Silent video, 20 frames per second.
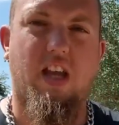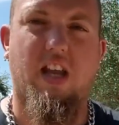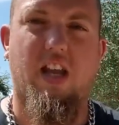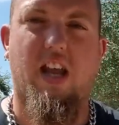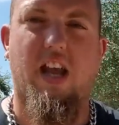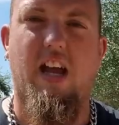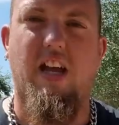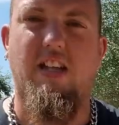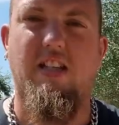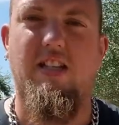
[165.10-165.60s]
It
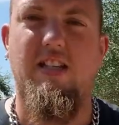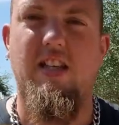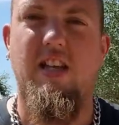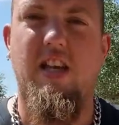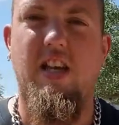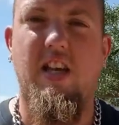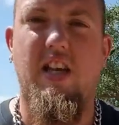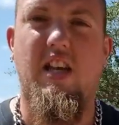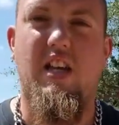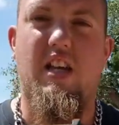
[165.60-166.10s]
has
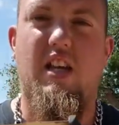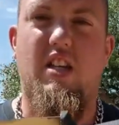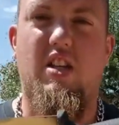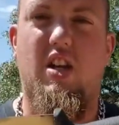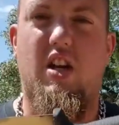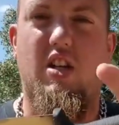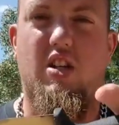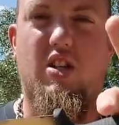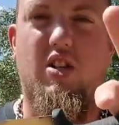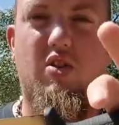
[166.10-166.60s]

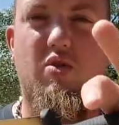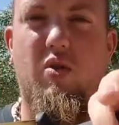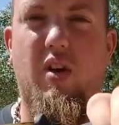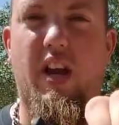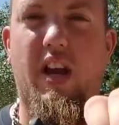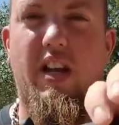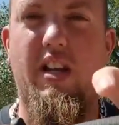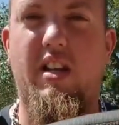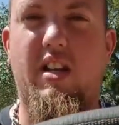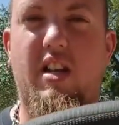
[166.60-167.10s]
a
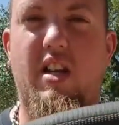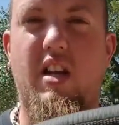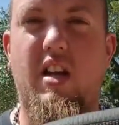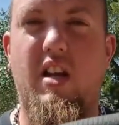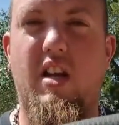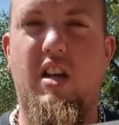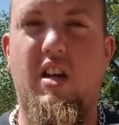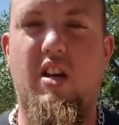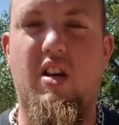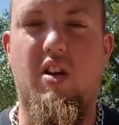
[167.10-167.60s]
two-handed
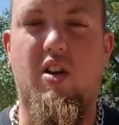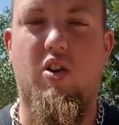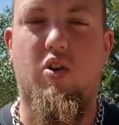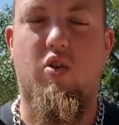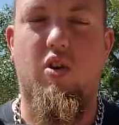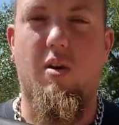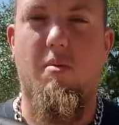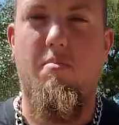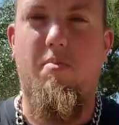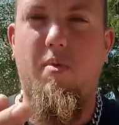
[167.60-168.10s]

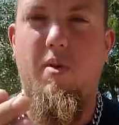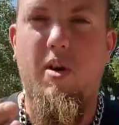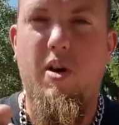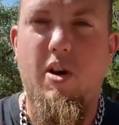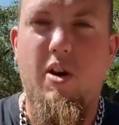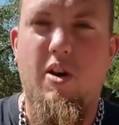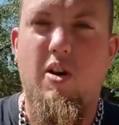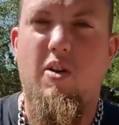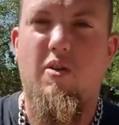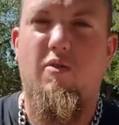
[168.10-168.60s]
grip
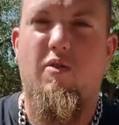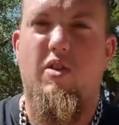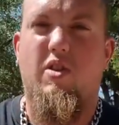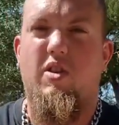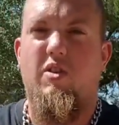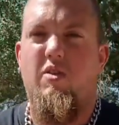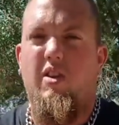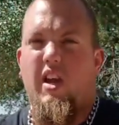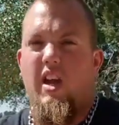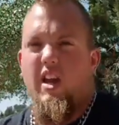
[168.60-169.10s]
for
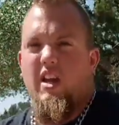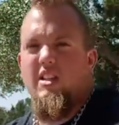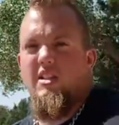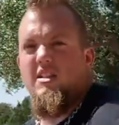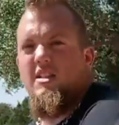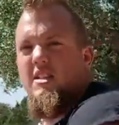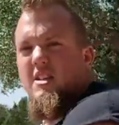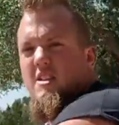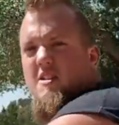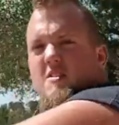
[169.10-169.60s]
two
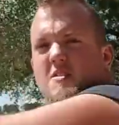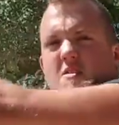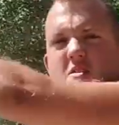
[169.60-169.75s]
hands.